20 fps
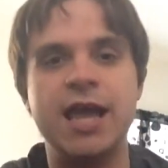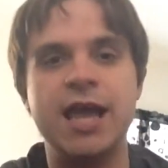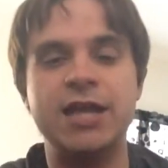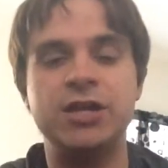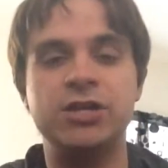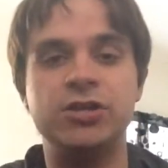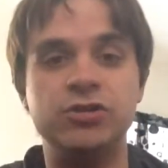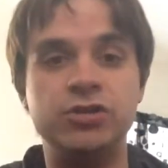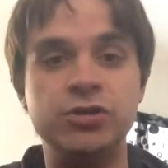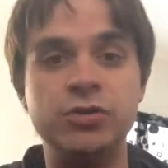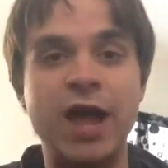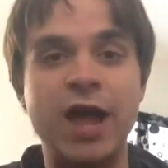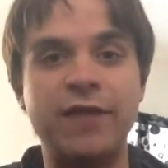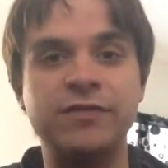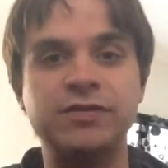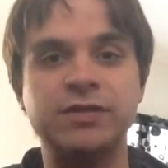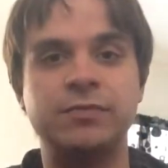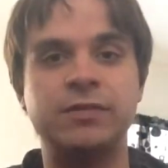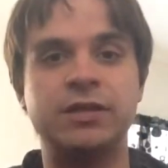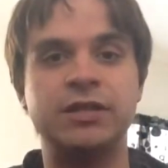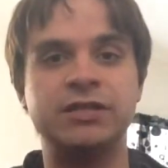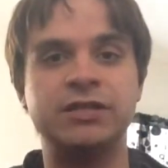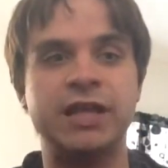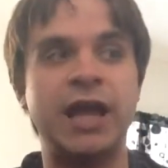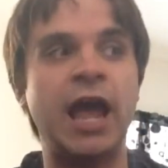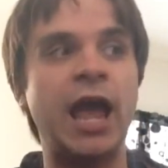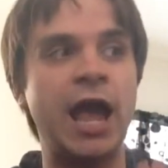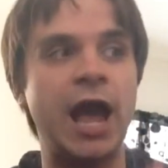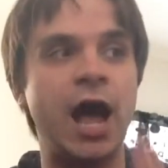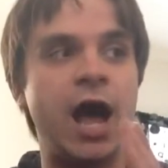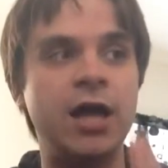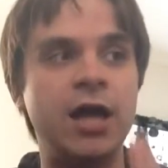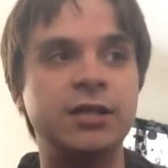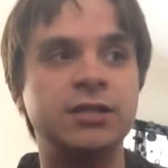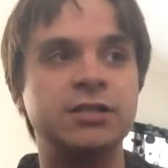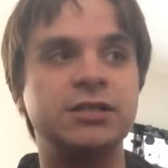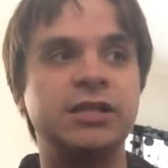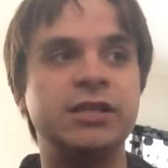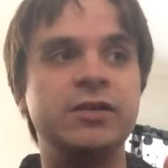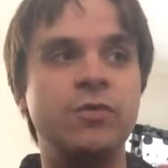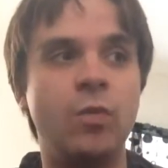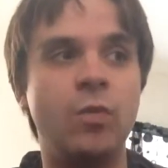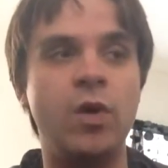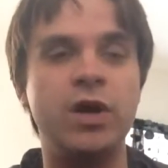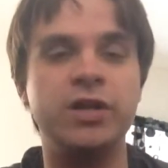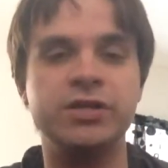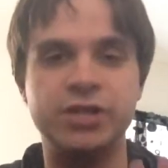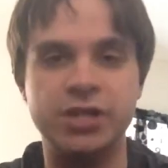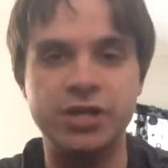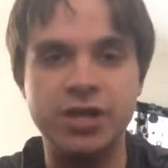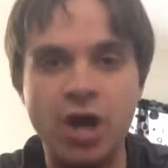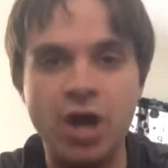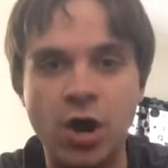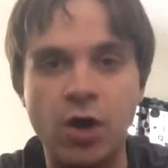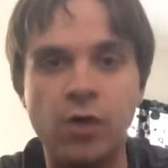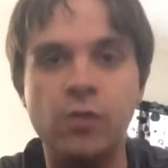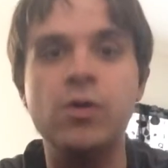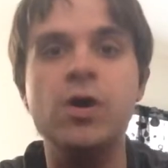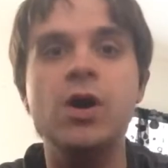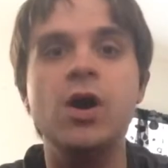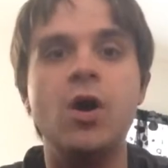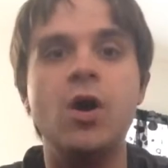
and you do have something to say, I honestly want to know